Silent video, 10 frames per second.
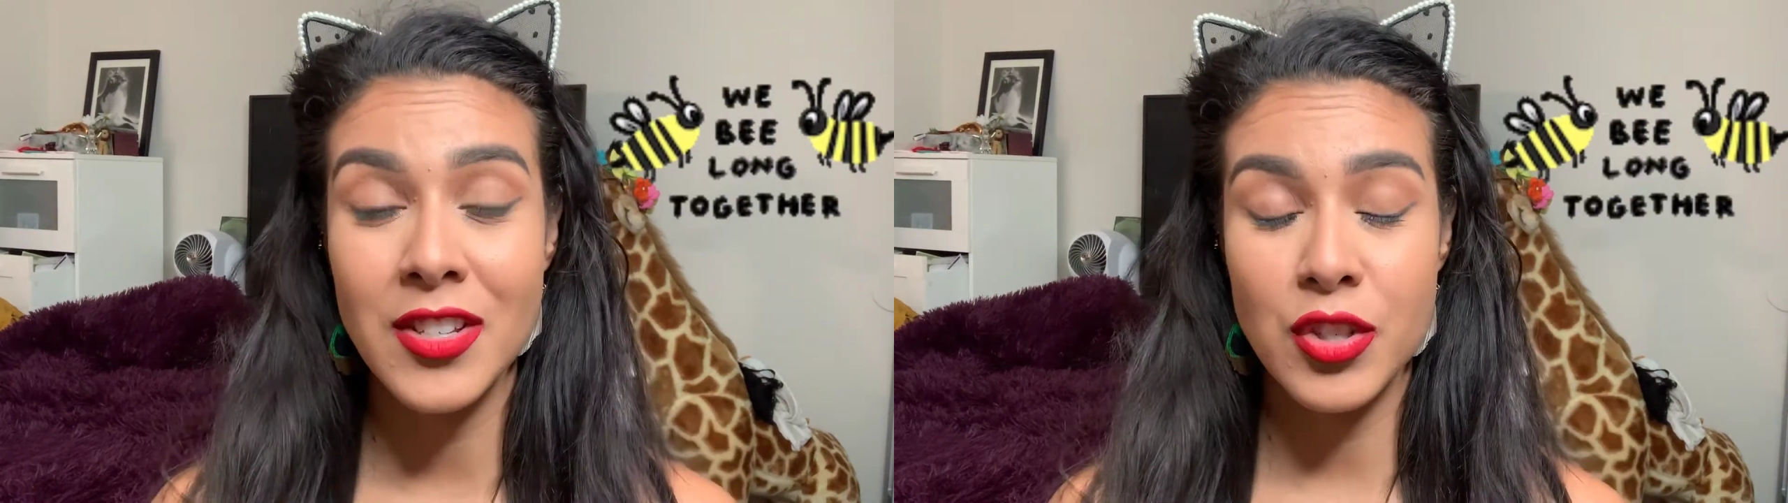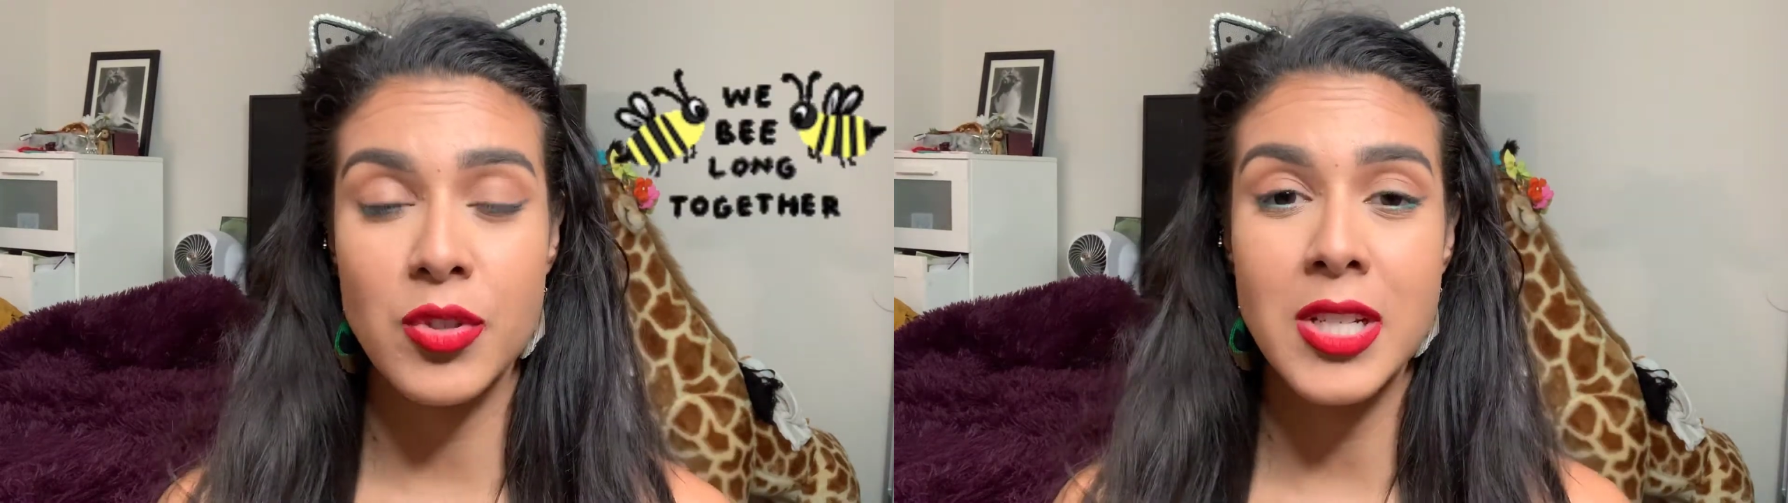
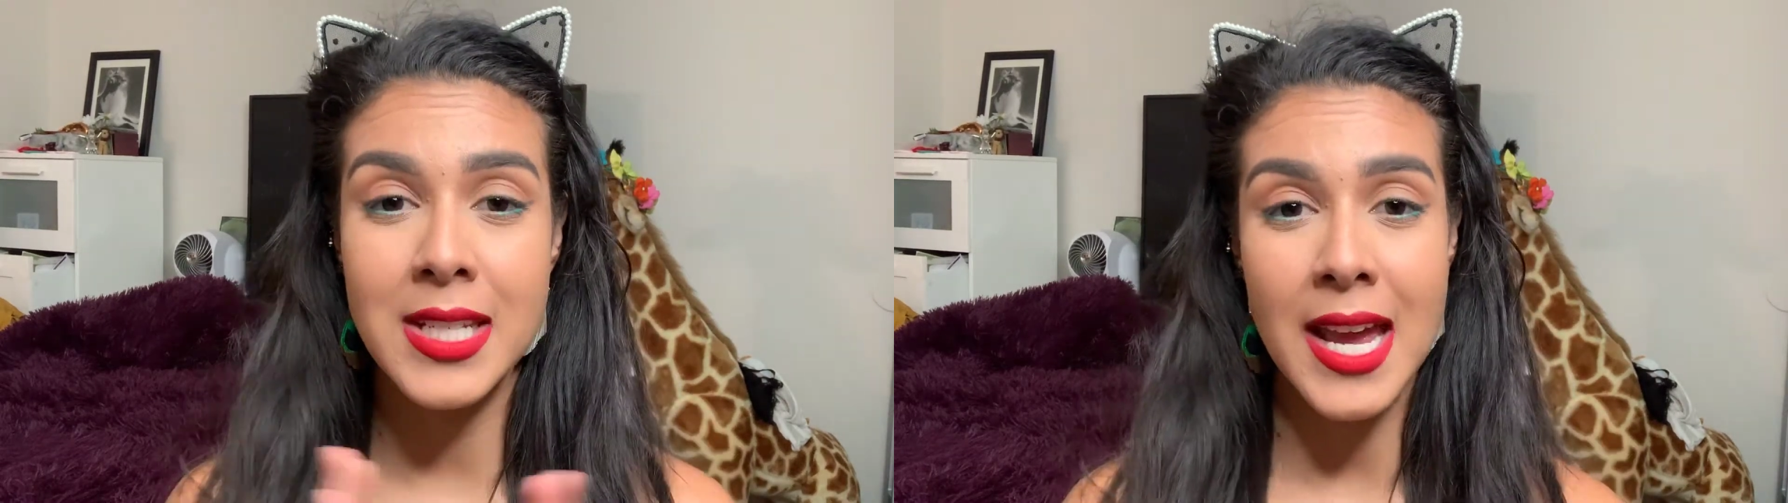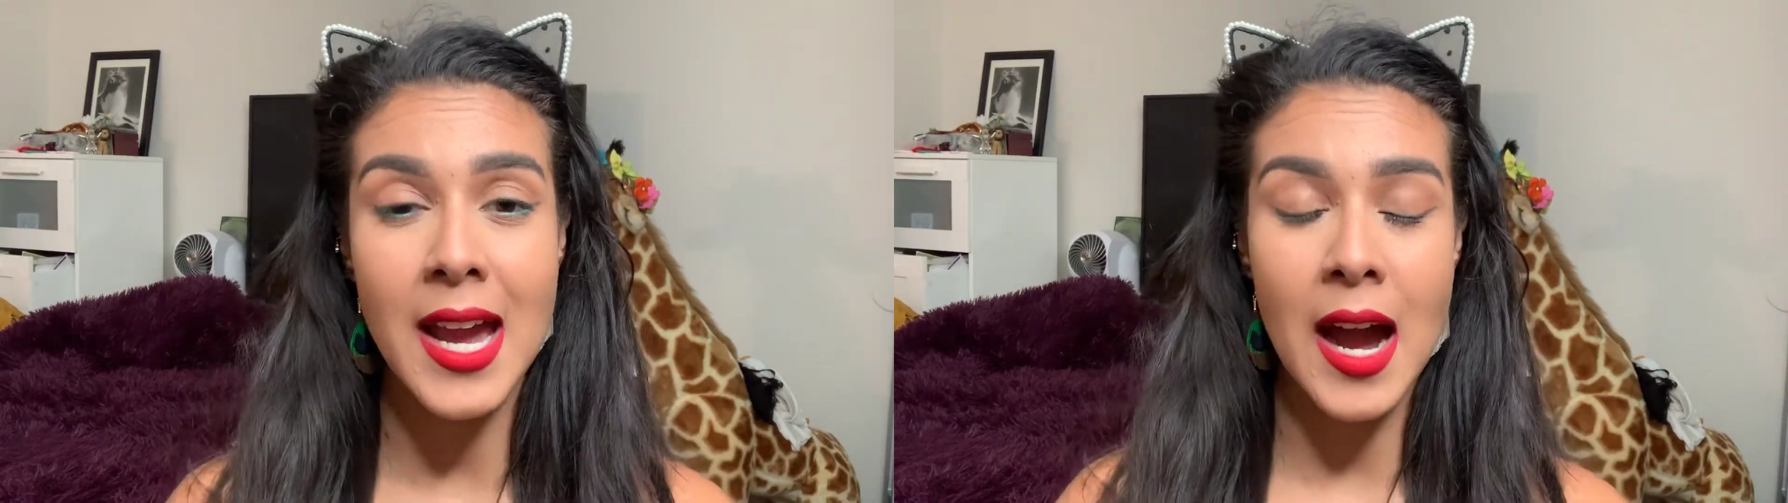So
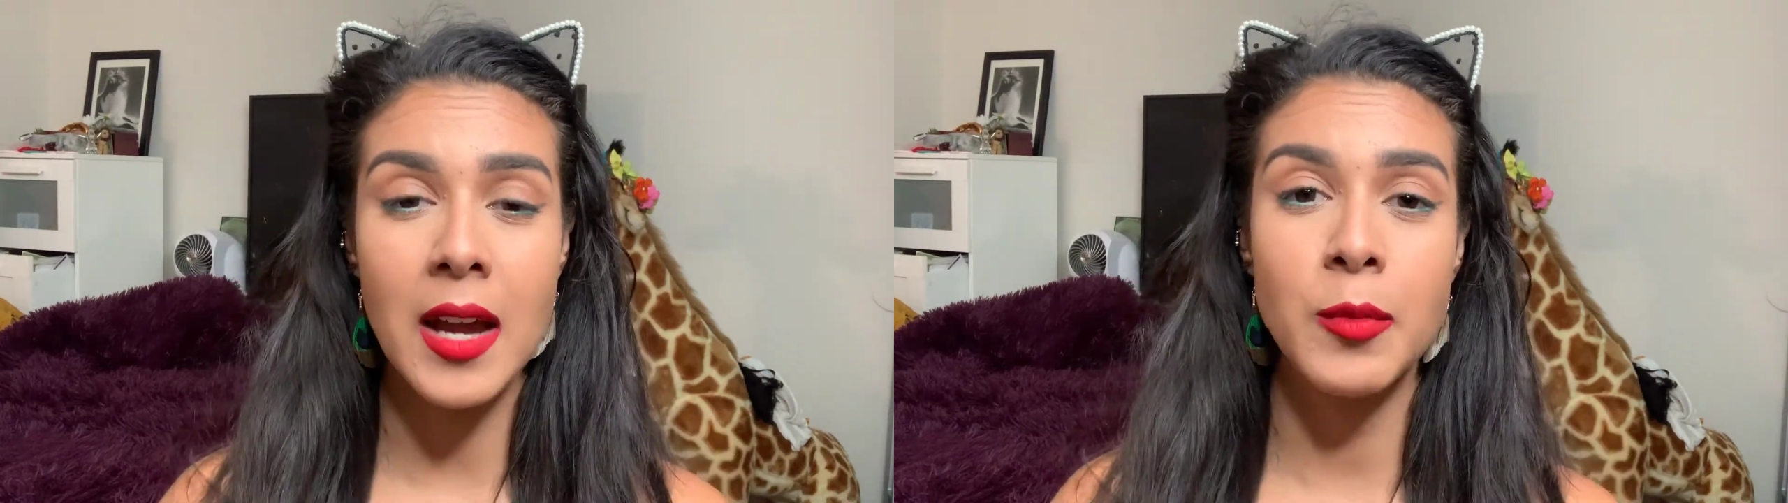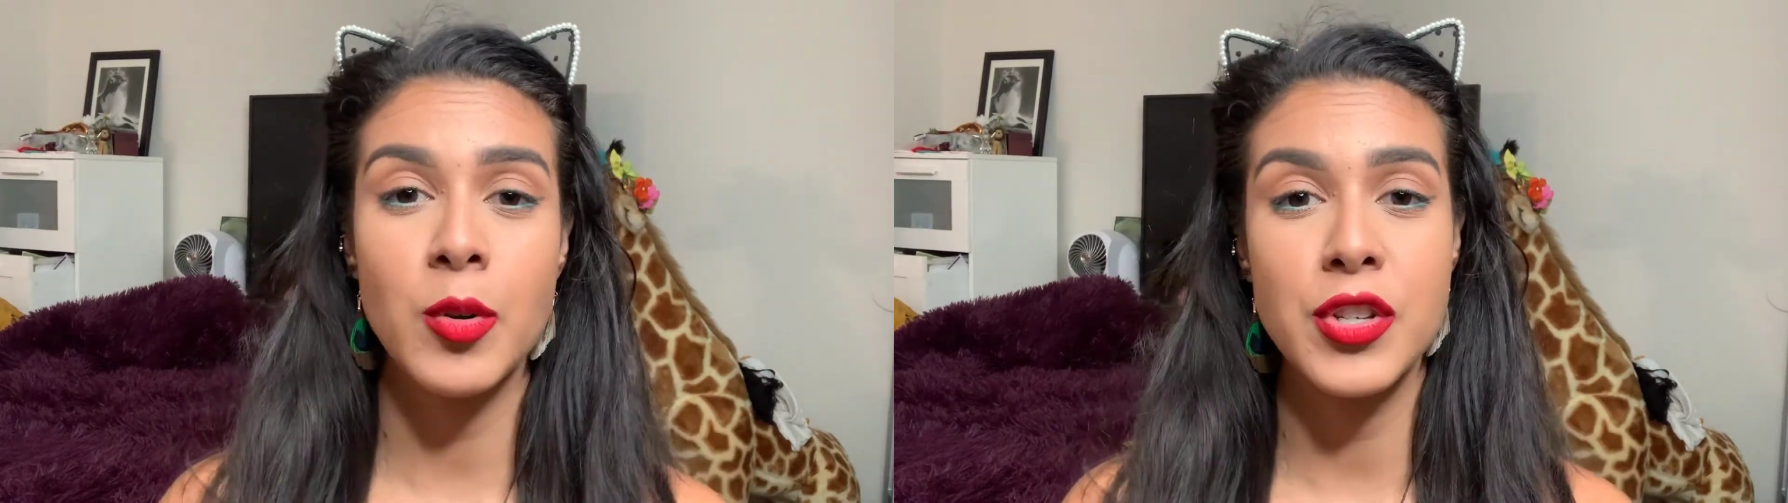today I
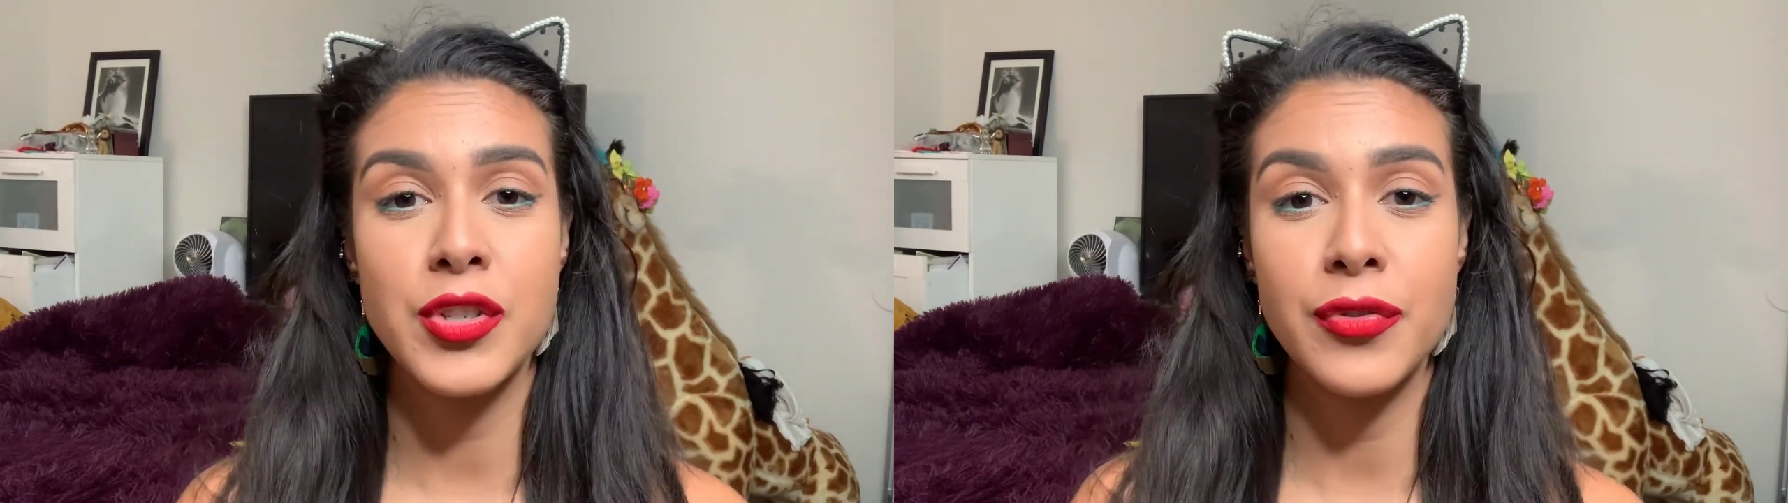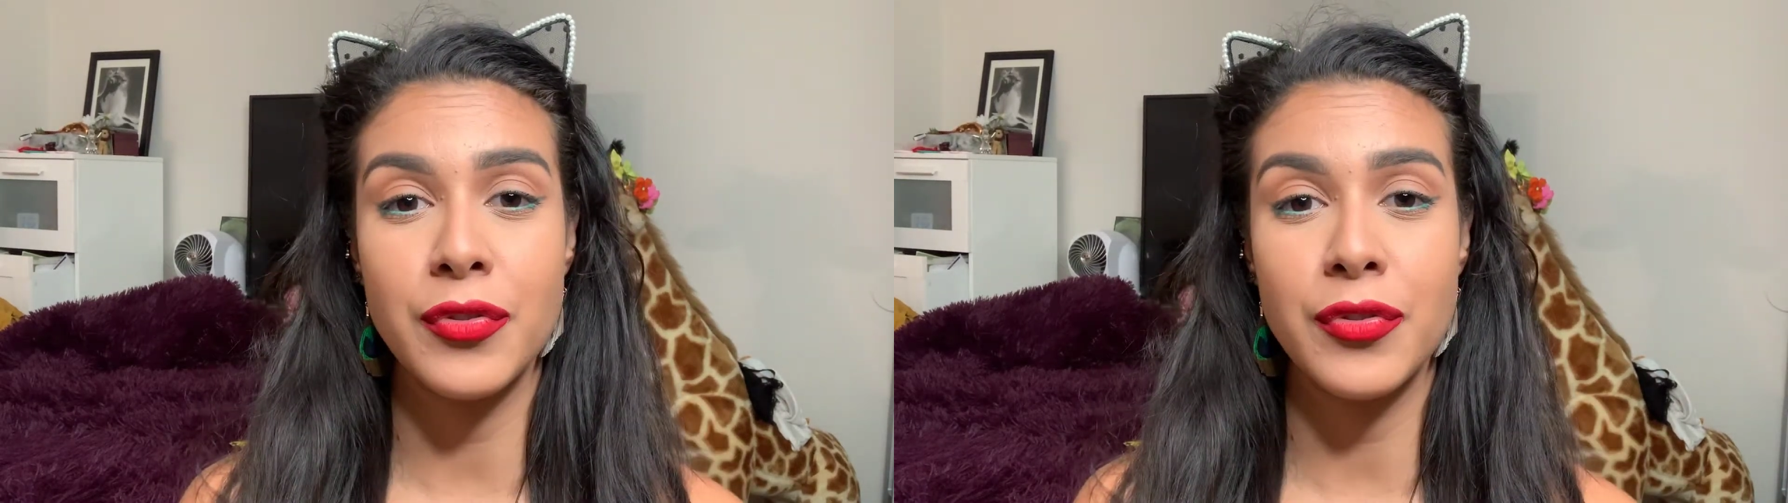am going to